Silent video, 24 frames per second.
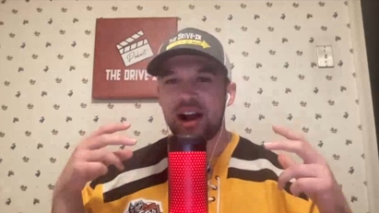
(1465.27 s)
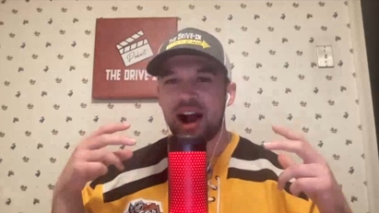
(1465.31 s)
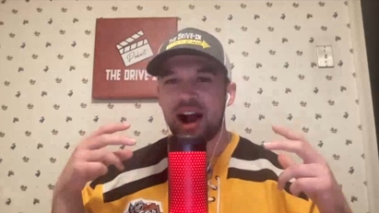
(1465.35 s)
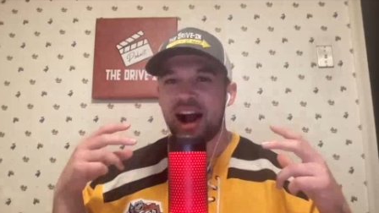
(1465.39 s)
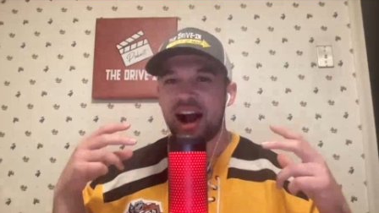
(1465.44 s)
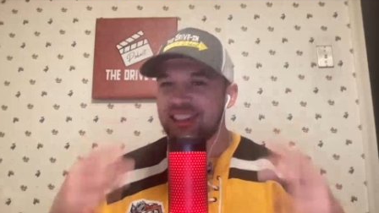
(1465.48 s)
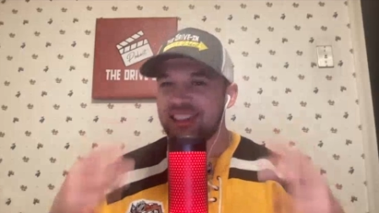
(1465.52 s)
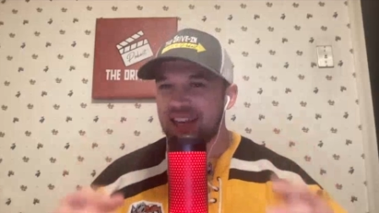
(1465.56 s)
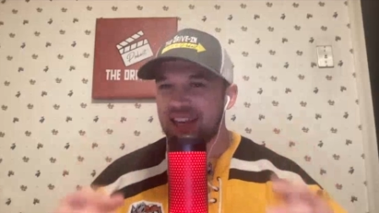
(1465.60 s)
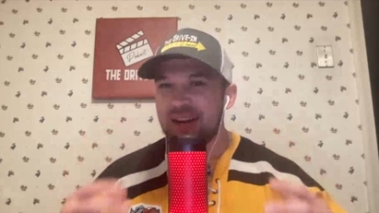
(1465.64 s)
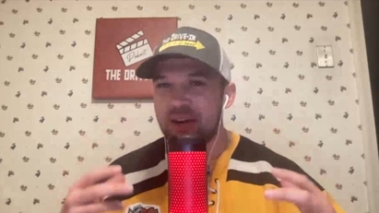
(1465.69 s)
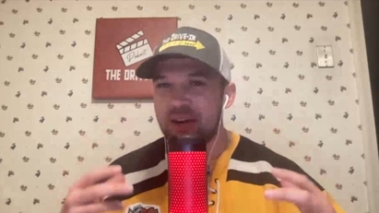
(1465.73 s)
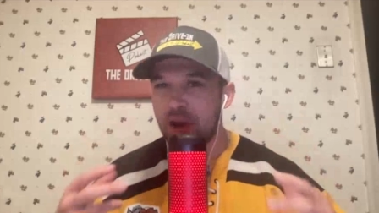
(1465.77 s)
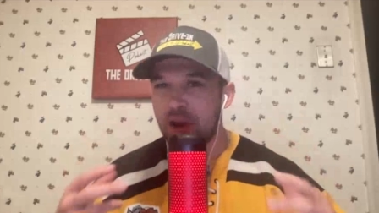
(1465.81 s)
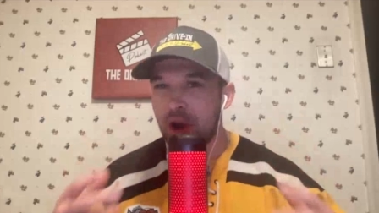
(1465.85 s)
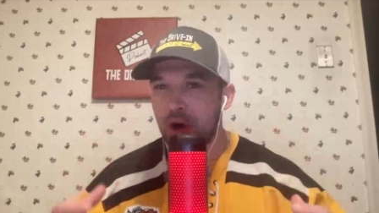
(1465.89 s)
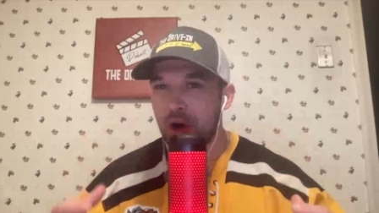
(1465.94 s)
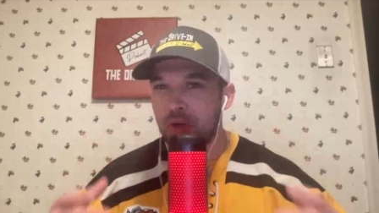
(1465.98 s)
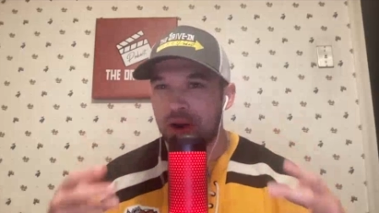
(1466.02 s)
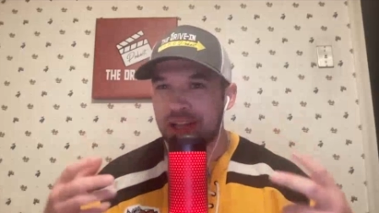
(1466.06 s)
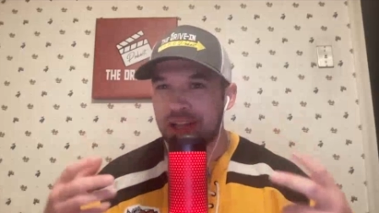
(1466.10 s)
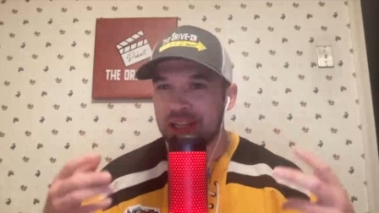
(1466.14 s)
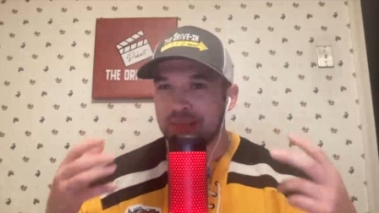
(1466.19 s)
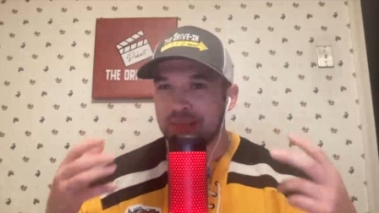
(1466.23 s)
I didn't know
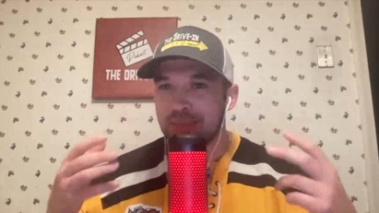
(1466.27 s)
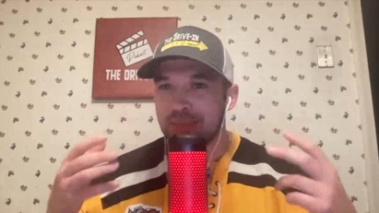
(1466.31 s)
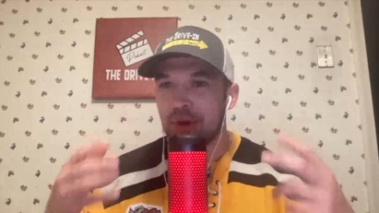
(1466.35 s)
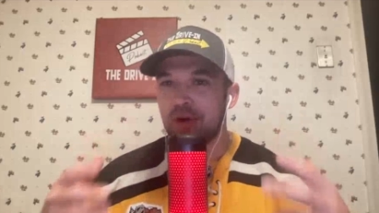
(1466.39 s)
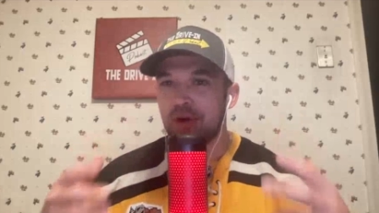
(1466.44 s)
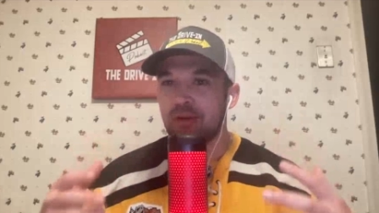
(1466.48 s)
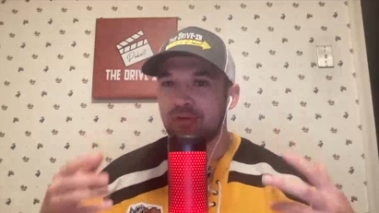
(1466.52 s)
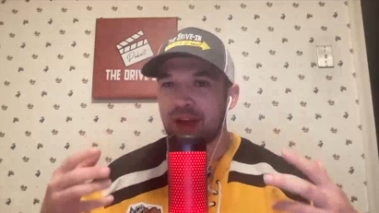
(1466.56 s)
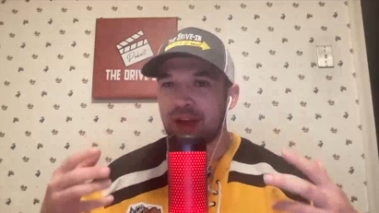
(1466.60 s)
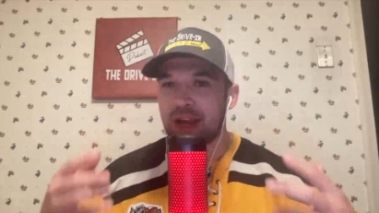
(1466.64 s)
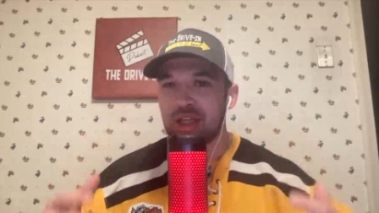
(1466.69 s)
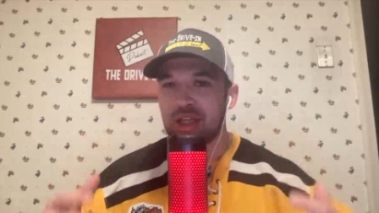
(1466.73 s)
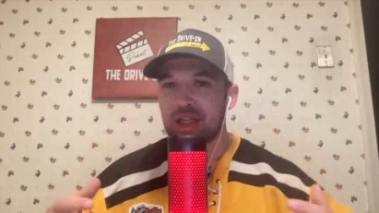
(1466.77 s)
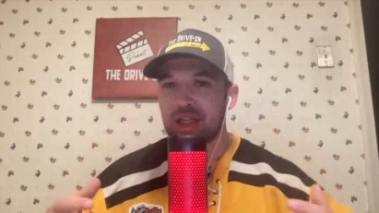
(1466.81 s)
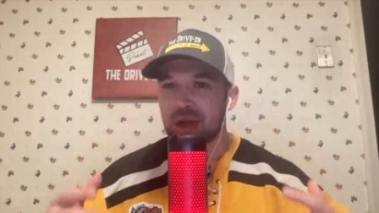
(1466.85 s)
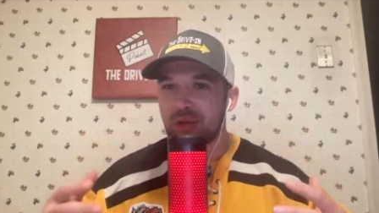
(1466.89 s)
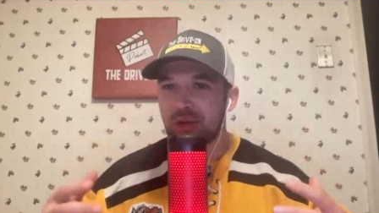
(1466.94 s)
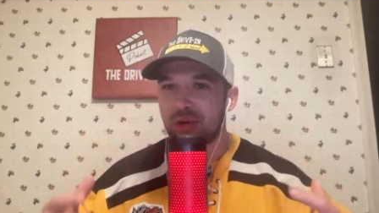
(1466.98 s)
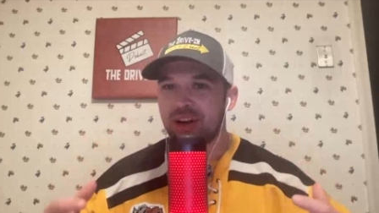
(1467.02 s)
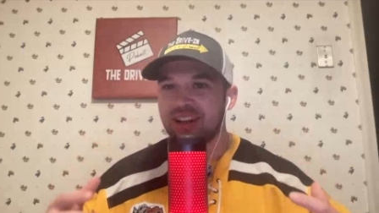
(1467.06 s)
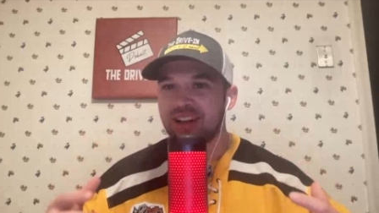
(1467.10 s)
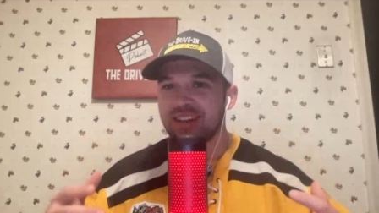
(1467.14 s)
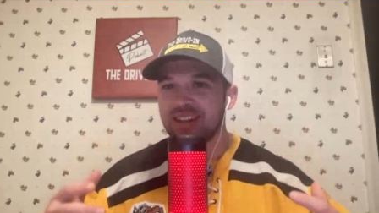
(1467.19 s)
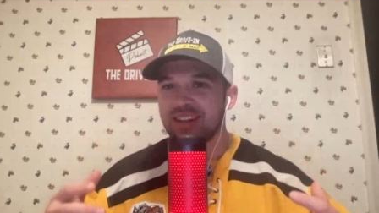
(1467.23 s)
what his motivation
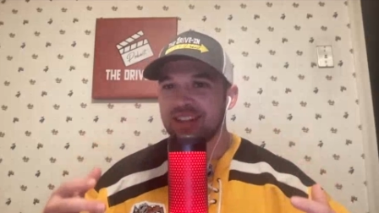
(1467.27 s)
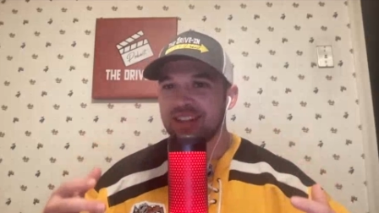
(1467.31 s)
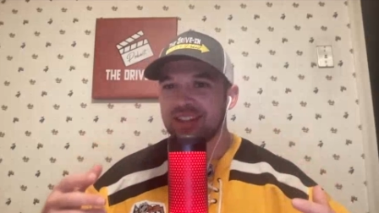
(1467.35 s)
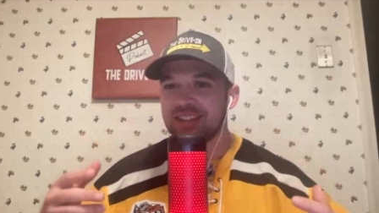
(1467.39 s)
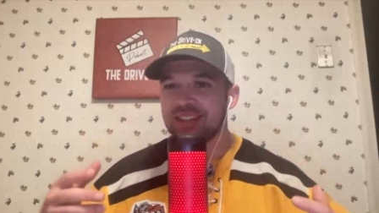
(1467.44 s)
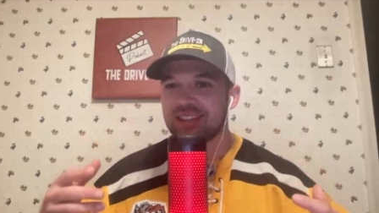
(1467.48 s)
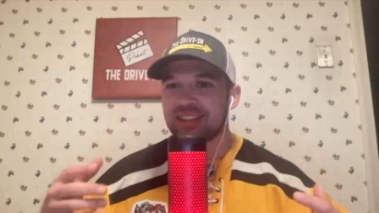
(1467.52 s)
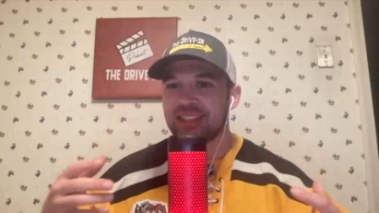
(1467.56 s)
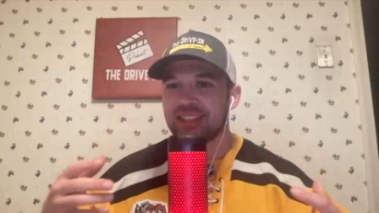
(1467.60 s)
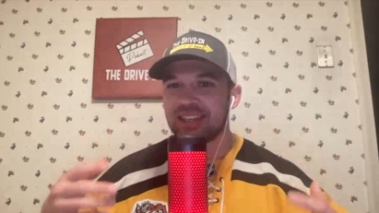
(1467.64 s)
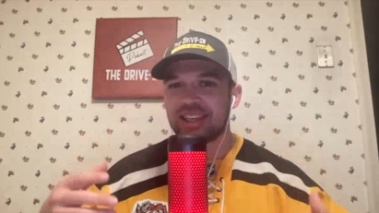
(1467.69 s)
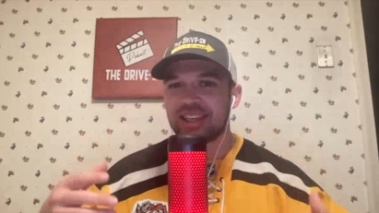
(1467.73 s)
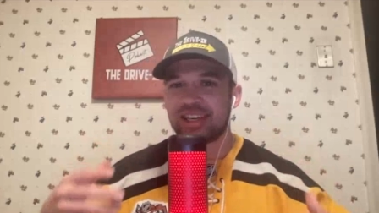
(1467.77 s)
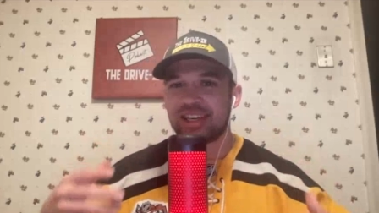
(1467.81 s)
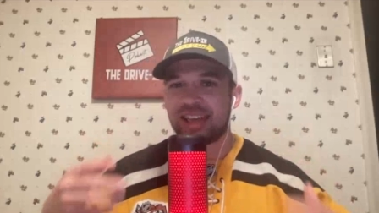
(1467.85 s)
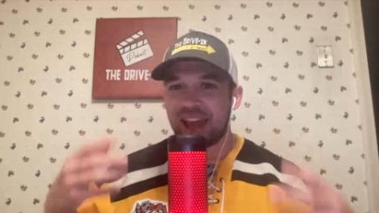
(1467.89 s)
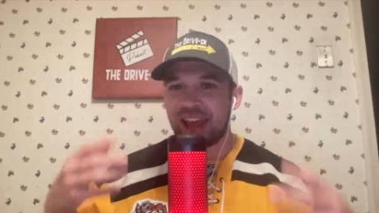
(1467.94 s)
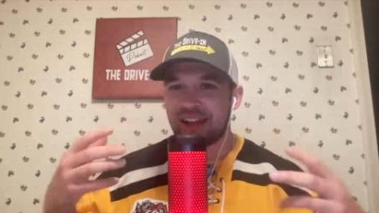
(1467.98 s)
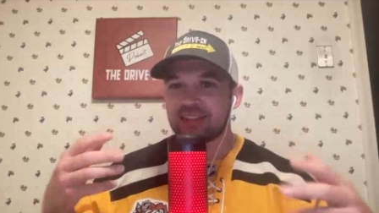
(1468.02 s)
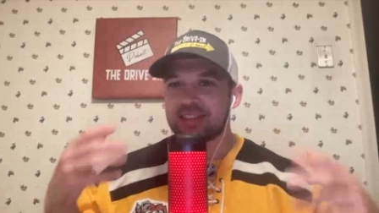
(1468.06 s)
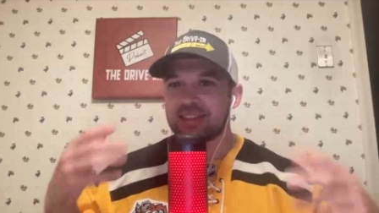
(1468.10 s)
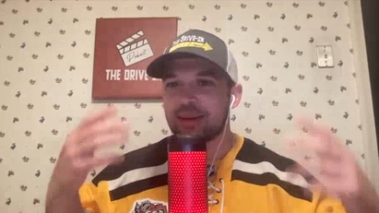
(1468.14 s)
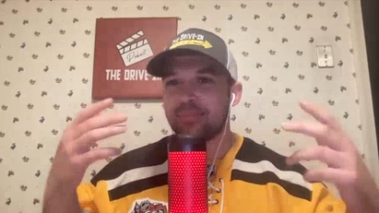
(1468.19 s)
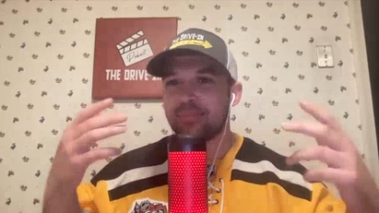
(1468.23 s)
was to
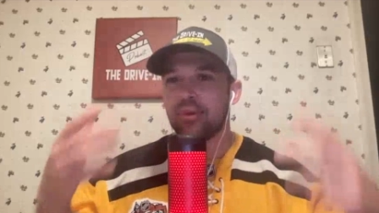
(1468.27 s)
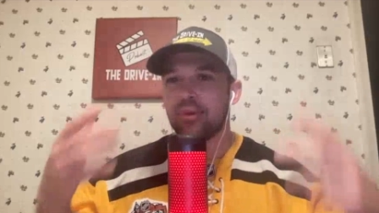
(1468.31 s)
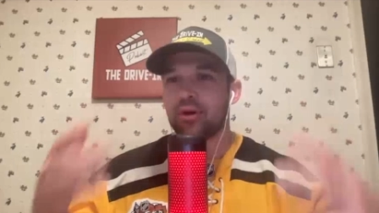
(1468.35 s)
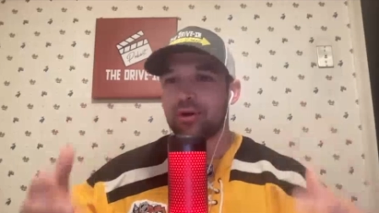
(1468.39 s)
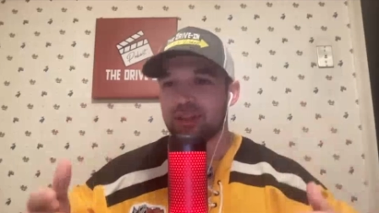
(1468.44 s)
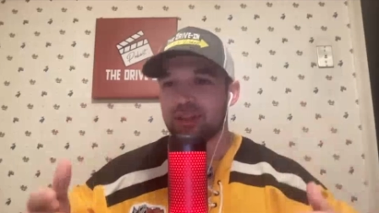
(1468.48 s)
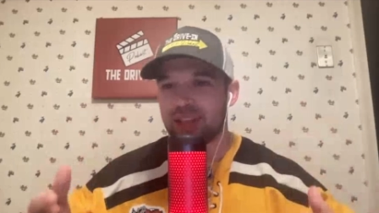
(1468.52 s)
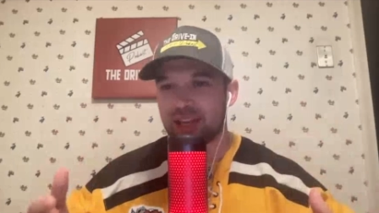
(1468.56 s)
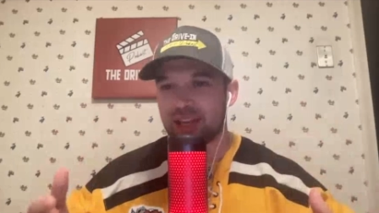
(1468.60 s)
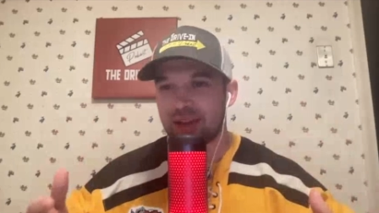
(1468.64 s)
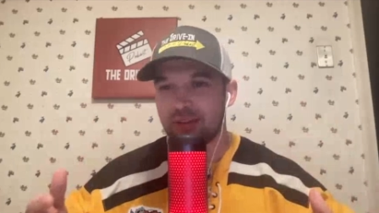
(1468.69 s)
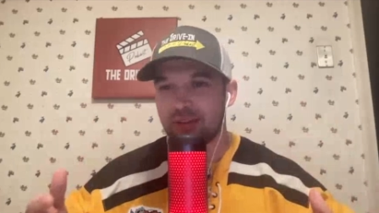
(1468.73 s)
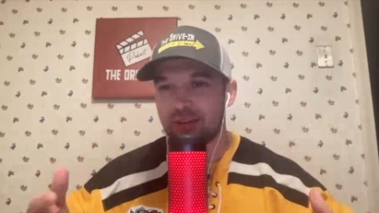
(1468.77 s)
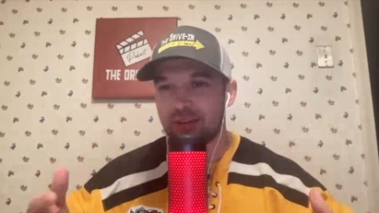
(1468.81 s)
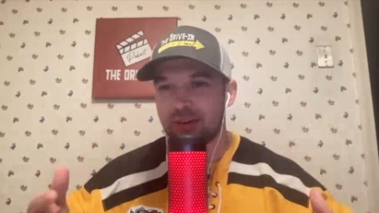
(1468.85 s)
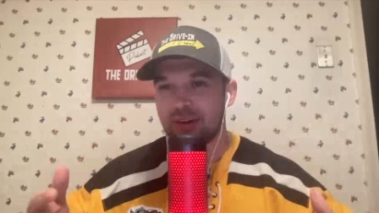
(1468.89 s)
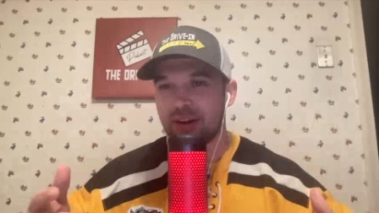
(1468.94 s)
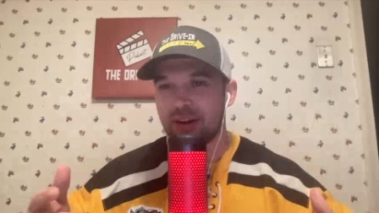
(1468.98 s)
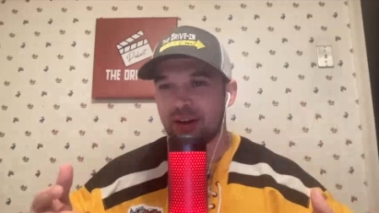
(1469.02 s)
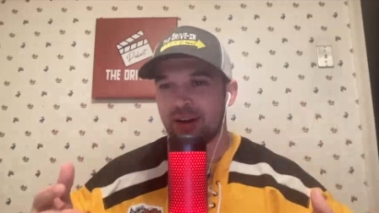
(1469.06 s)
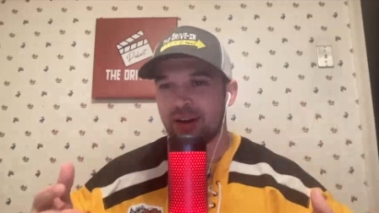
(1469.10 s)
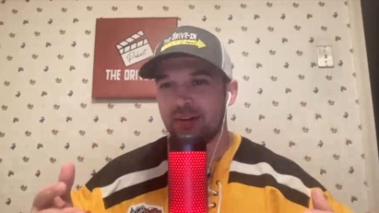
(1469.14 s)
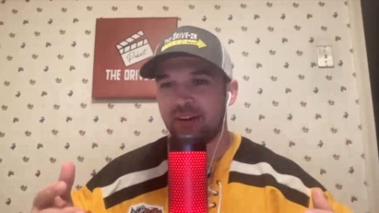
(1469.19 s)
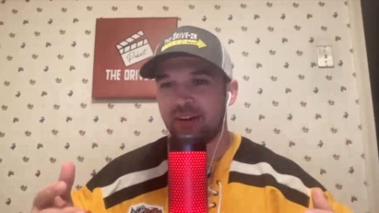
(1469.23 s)
get to Moldaver,
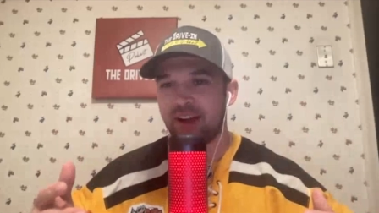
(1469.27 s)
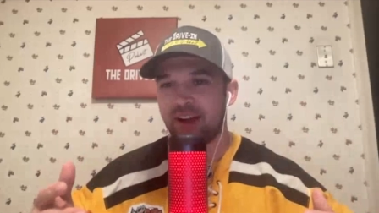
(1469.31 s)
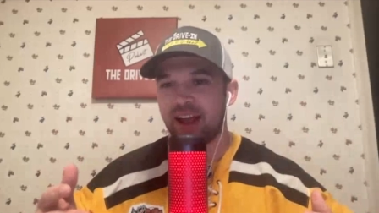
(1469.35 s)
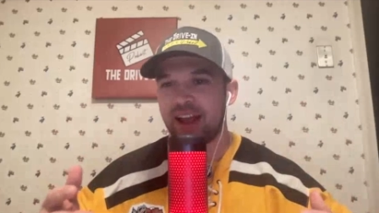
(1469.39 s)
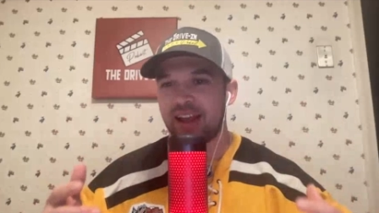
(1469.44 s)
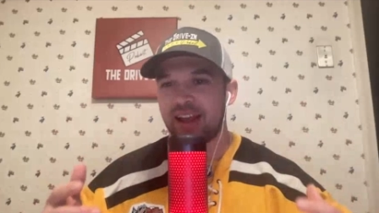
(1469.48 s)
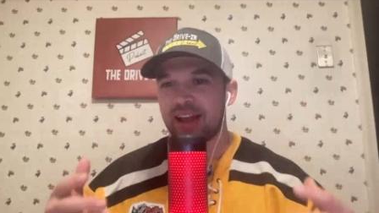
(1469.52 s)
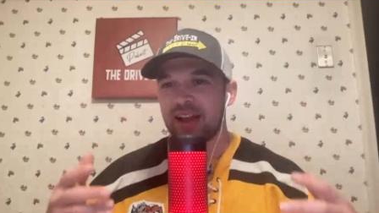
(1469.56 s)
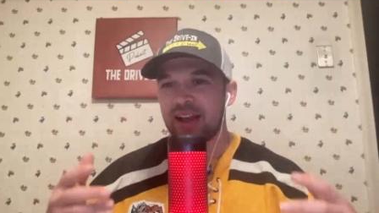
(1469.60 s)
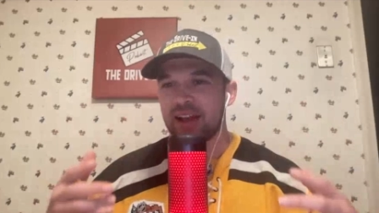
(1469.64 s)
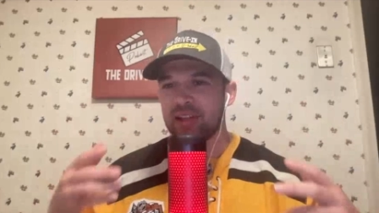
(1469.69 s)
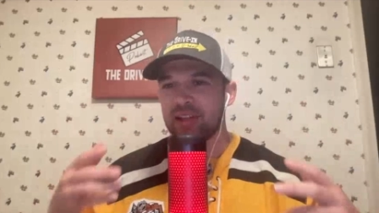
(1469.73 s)
right?